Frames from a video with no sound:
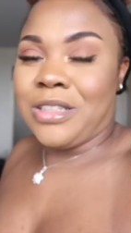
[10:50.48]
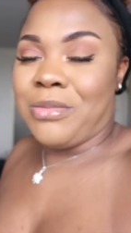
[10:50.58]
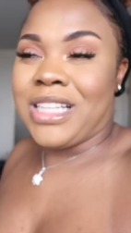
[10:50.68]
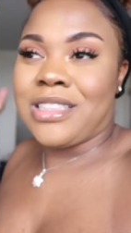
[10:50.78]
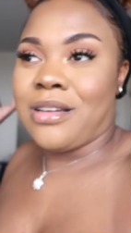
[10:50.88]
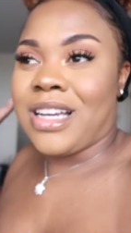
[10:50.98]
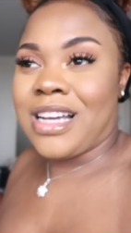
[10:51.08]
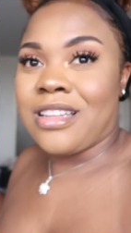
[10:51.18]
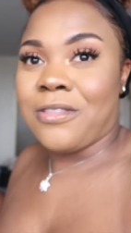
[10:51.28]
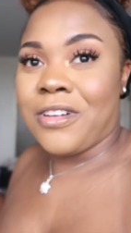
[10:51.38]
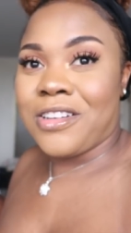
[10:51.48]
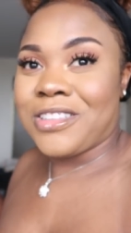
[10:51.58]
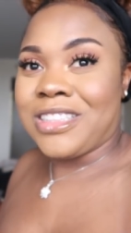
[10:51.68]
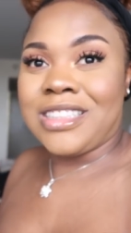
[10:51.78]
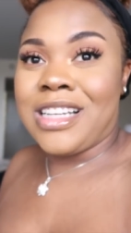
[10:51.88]
Then by the time i got the
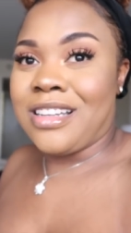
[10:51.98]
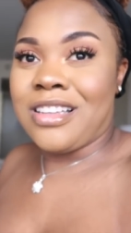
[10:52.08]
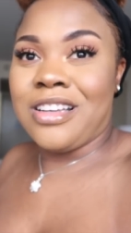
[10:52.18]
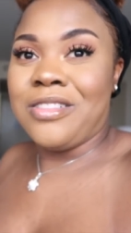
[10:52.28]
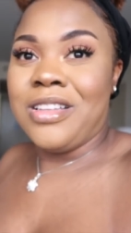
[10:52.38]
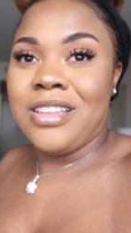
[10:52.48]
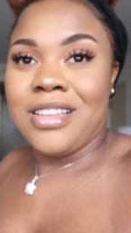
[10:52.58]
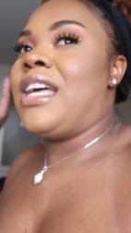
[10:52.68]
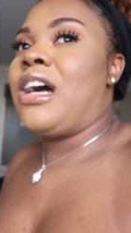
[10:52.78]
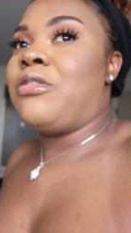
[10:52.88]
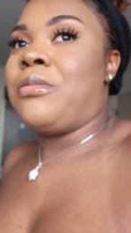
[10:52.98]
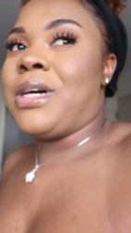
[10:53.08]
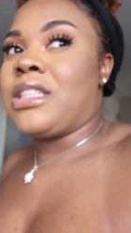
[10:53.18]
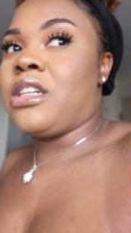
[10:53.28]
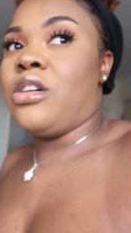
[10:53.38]
photos it's time to go now we're
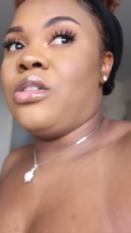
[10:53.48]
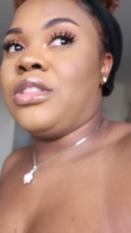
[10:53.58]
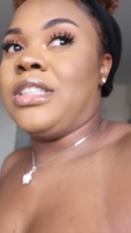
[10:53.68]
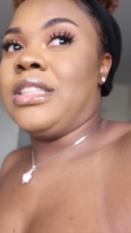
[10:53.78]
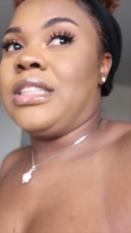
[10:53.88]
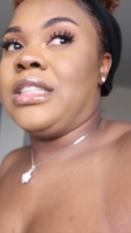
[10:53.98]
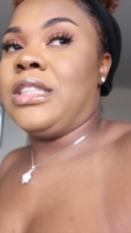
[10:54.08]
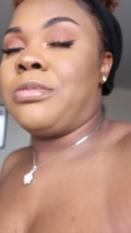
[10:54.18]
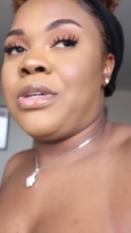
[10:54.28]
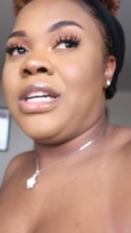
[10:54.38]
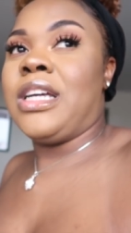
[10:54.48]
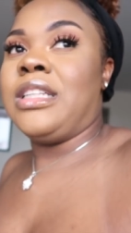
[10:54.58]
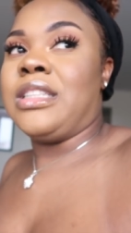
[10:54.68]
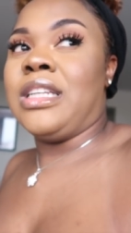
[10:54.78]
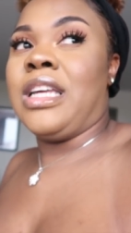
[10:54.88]
about to go to disney
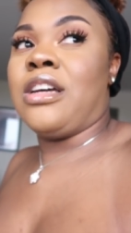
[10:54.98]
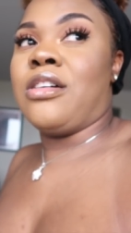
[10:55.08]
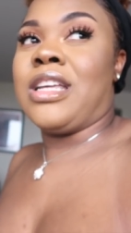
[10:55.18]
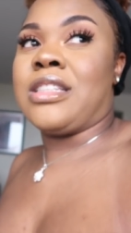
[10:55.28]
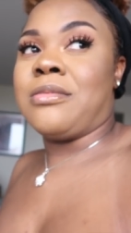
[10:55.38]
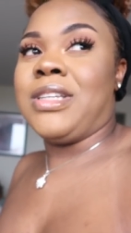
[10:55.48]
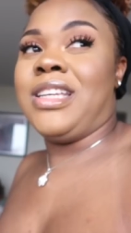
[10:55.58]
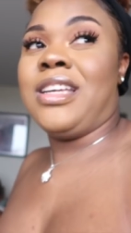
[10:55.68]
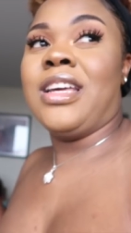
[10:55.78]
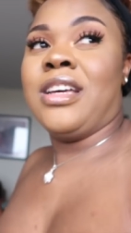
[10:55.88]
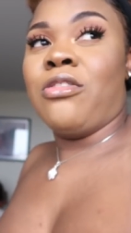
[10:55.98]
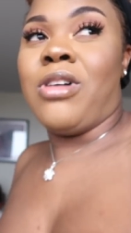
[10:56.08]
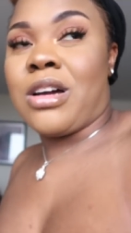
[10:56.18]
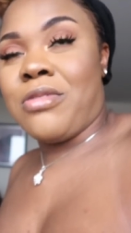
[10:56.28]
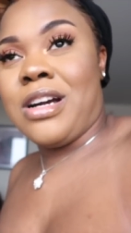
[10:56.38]
springs and then go get some to eat
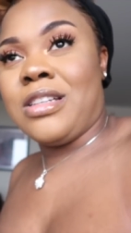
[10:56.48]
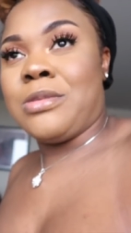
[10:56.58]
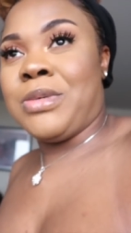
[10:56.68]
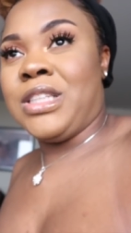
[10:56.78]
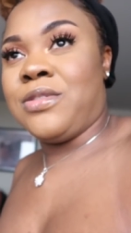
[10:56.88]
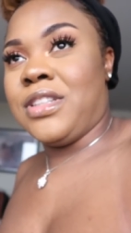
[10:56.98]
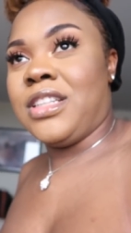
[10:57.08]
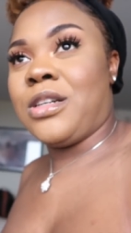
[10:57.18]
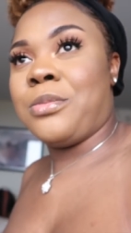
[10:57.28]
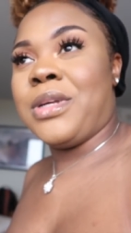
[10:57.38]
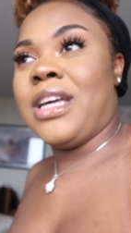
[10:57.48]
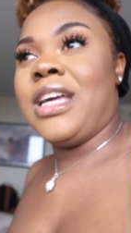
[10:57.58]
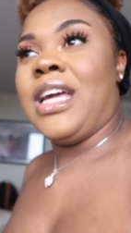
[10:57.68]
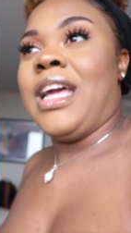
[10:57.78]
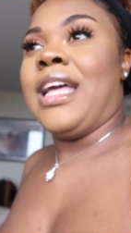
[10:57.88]
walk around the springs for a little
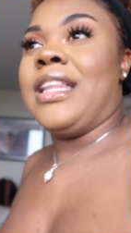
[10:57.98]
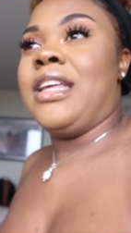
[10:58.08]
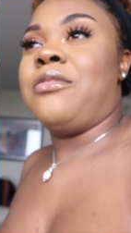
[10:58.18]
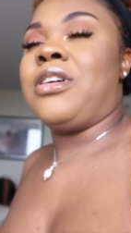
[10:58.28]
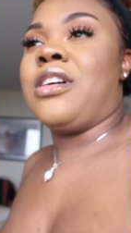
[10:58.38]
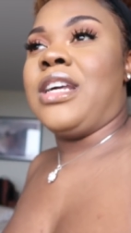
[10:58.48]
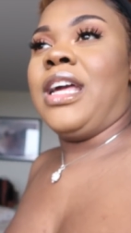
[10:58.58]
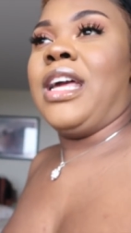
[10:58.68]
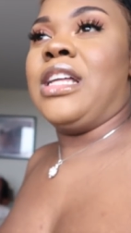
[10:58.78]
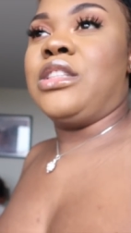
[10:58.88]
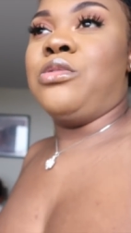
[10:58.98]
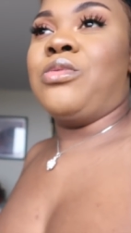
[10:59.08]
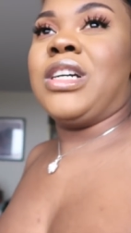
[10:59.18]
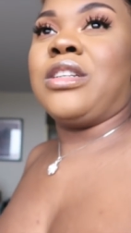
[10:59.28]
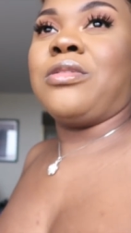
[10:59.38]
bit and then we're gonna head to
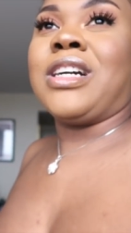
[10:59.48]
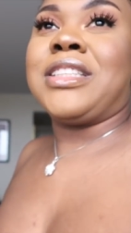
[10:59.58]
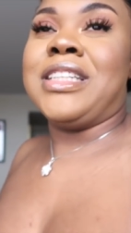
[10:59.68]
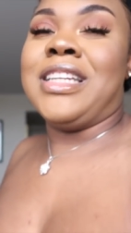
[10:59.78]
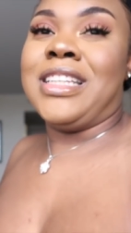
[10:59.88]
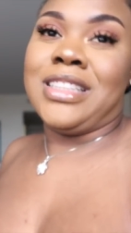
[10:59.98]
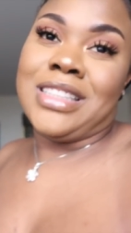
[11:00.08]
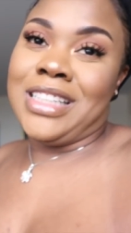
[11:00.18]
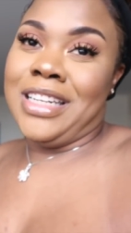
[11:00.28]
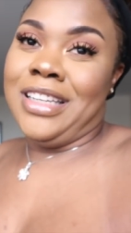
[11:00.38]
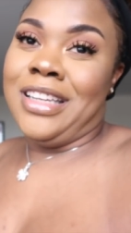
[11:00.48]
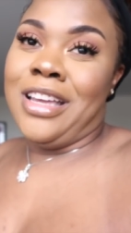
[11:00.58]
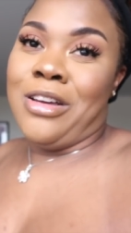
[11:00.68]
wonderworks and then city